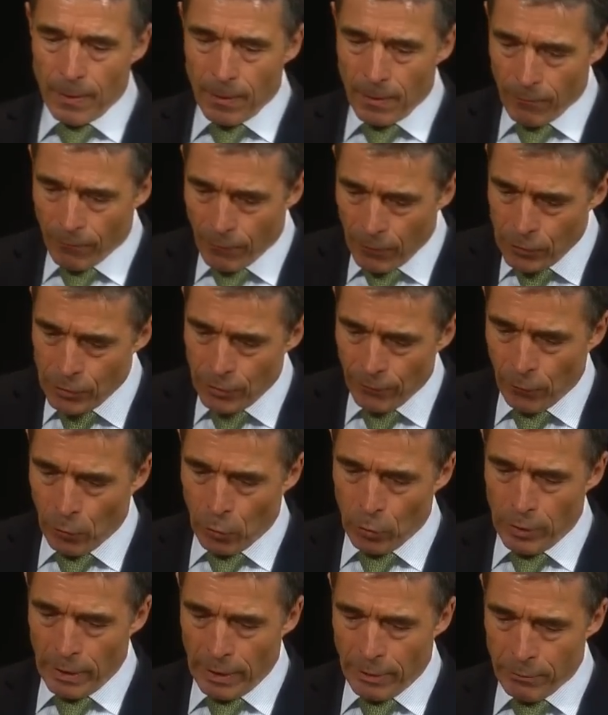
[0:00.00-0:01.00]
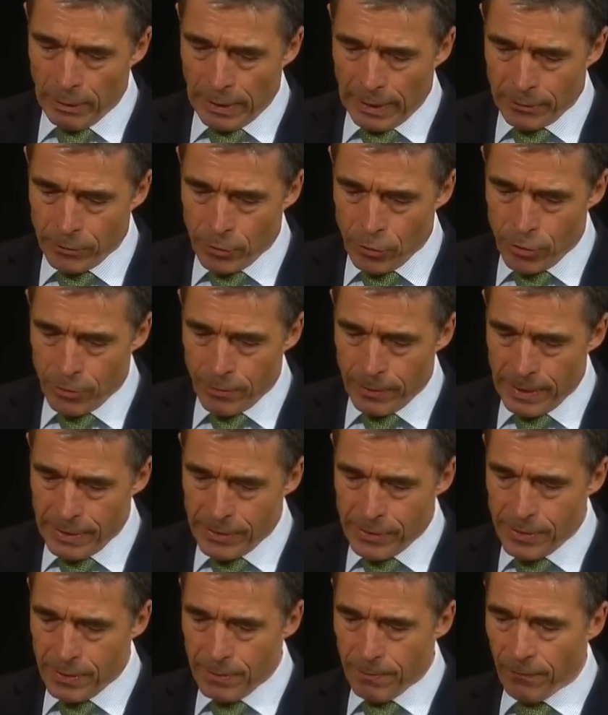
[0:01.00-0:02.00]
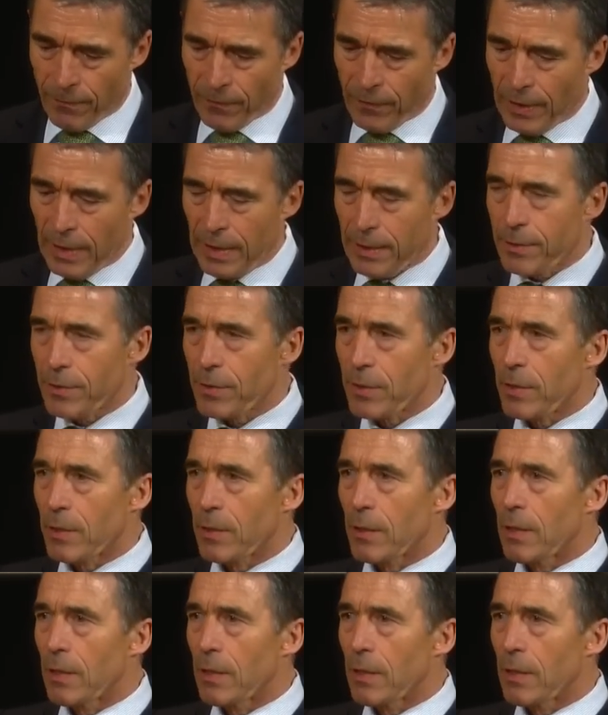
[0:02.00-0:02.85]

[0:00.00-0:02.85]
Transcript: First of all, I would like to stress that